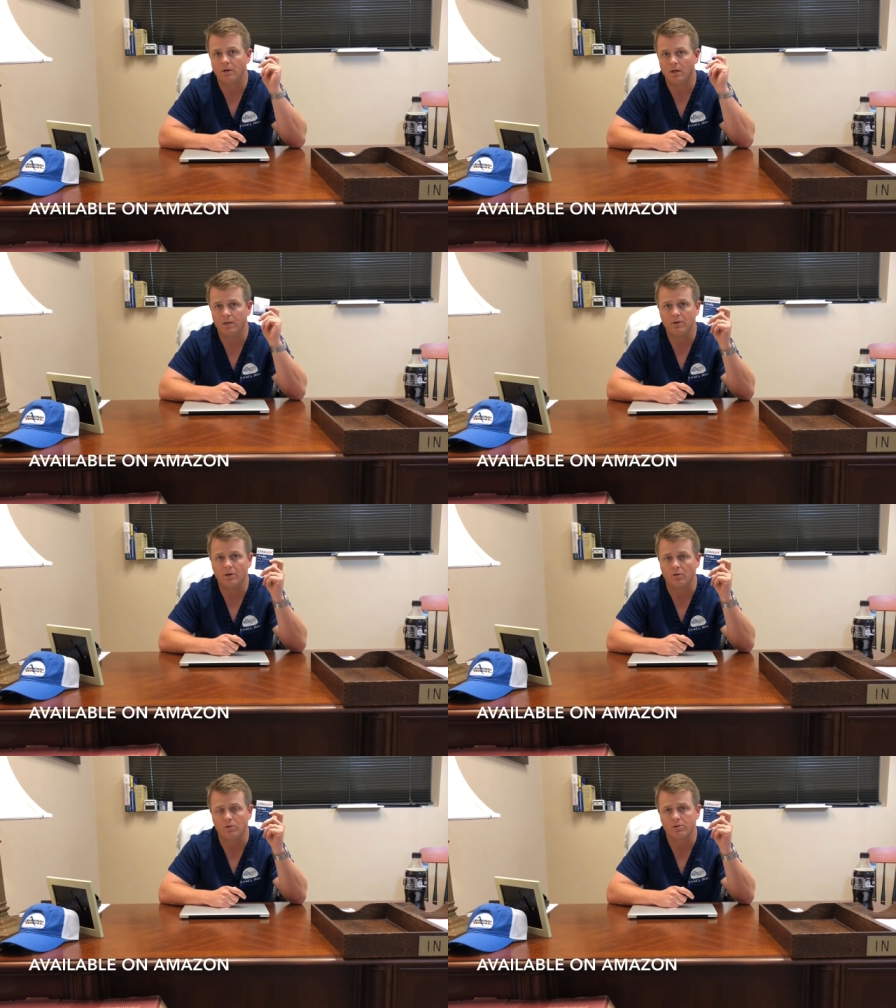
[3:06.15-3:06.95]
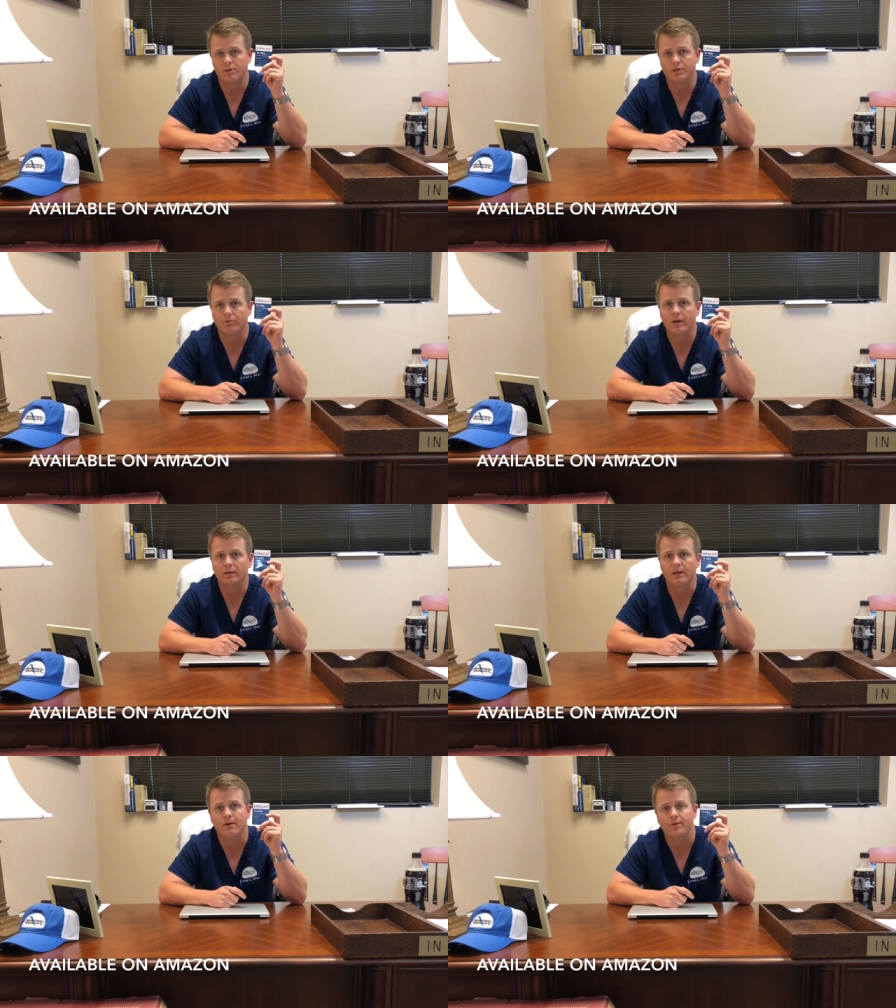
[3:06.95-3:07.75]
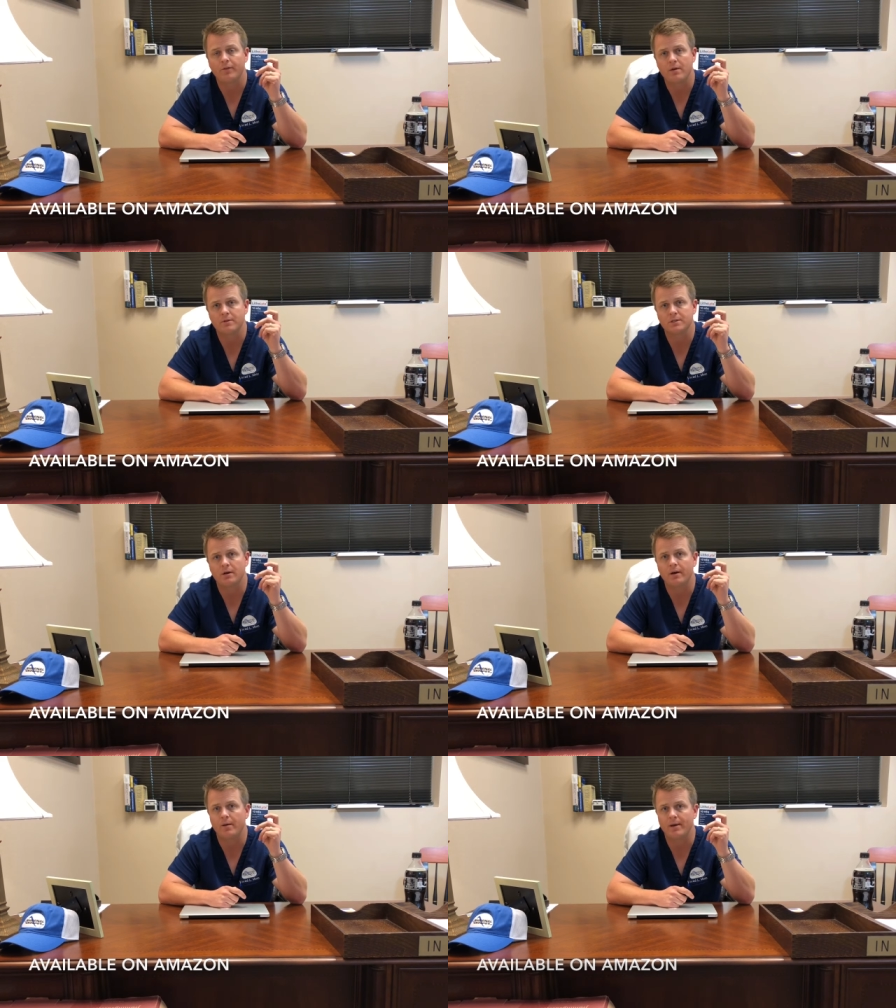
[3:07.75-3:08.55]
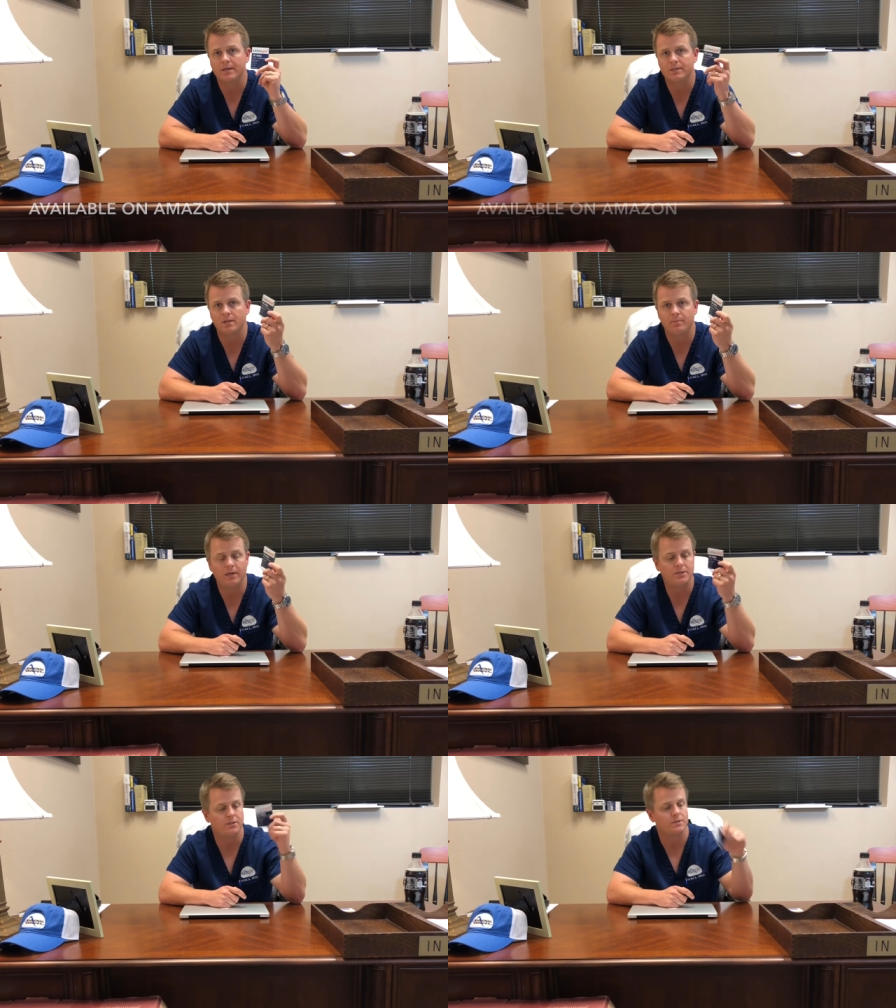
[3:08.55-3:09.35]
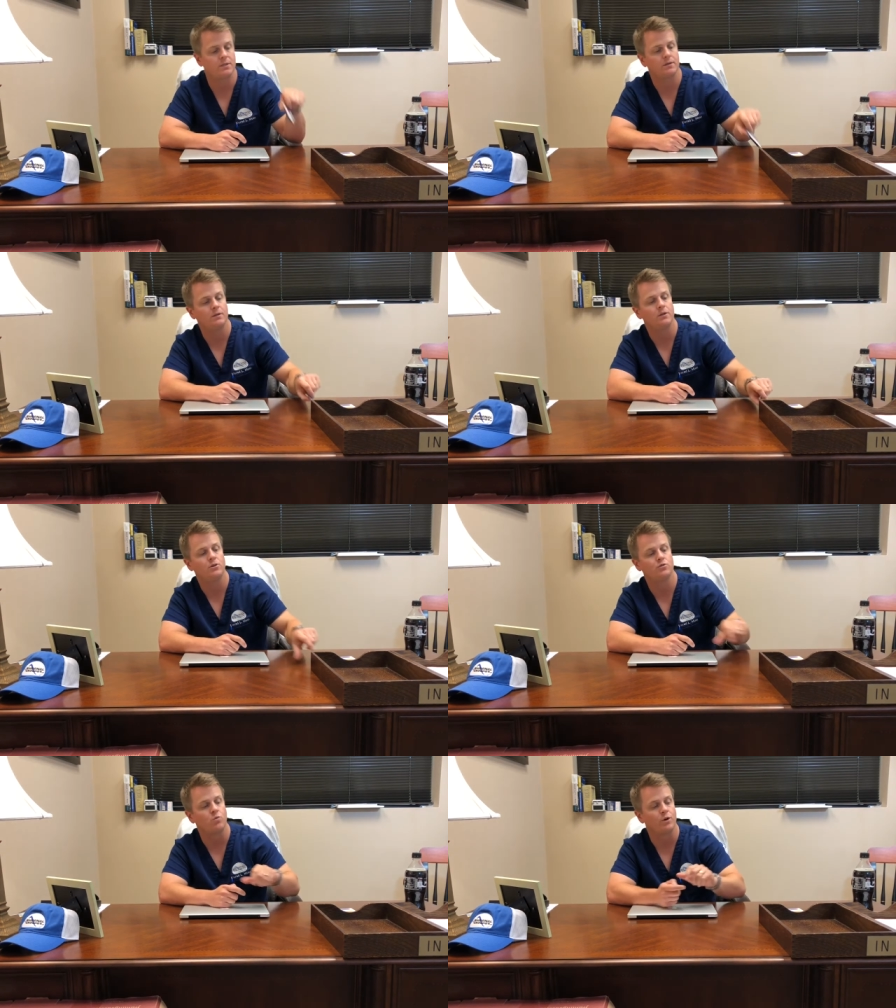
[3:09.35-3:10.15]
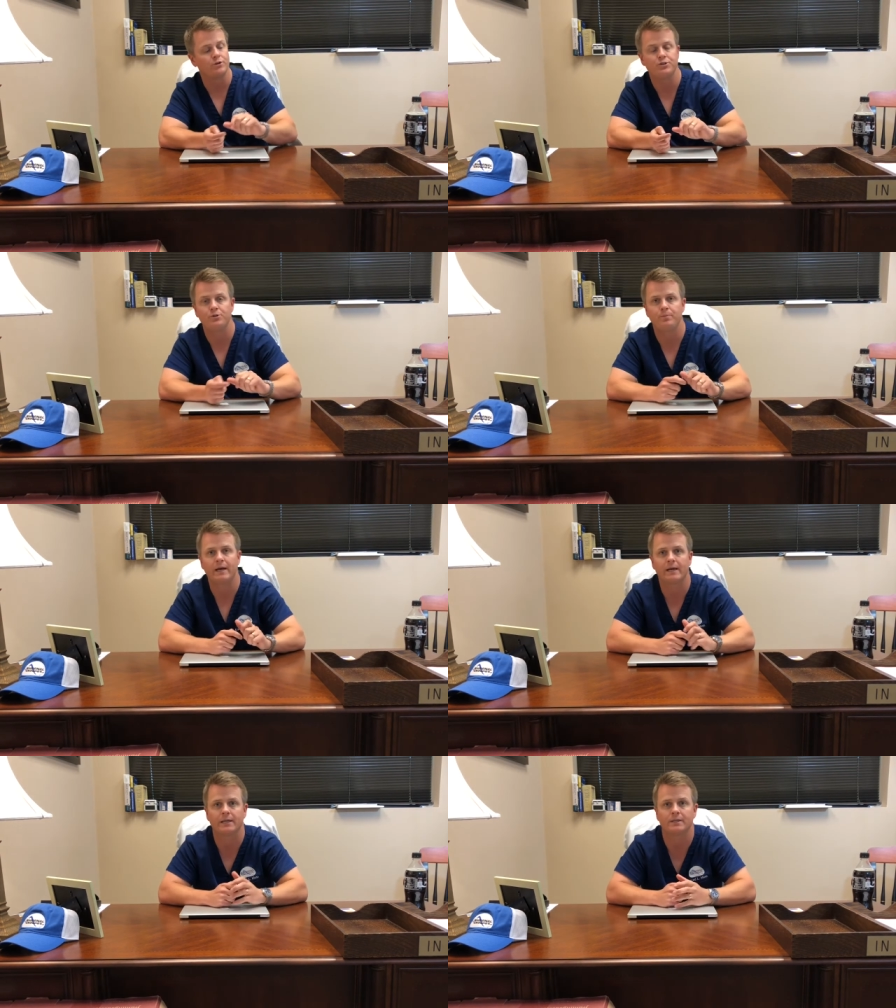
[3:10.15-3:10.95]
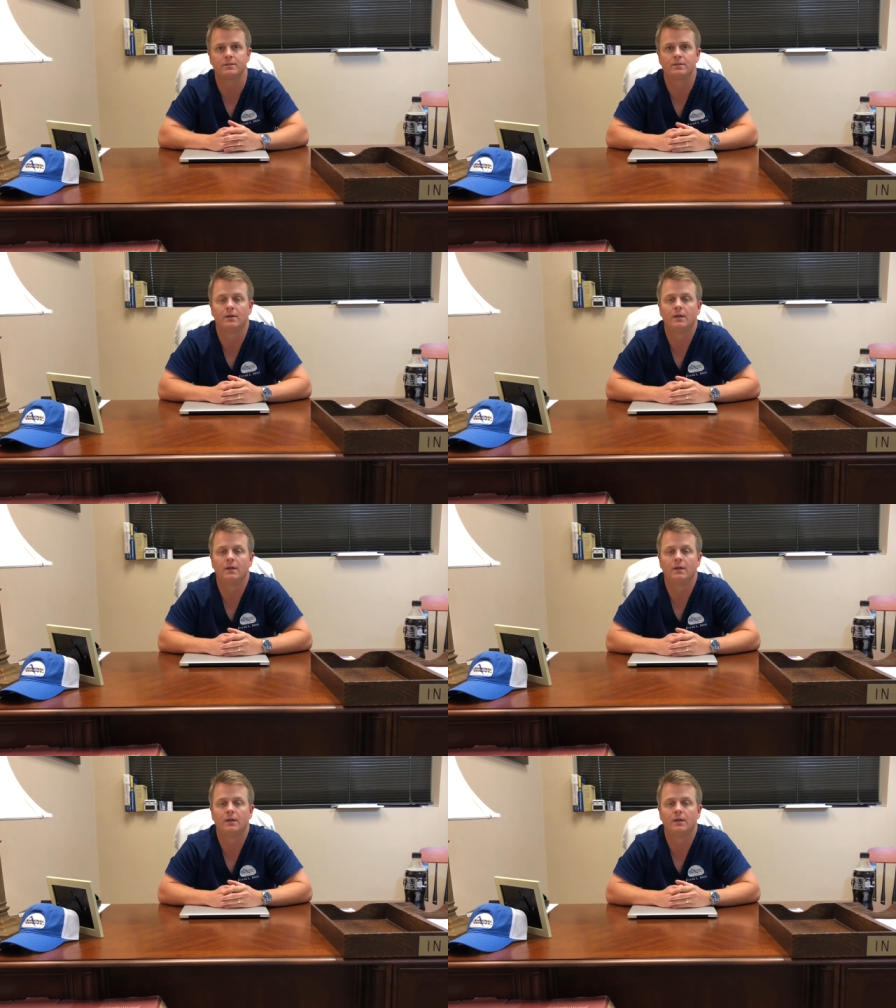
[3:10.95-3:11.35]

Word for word: Uh, you can order it directly off of Amazon. I'm asking the patients to use one or two packets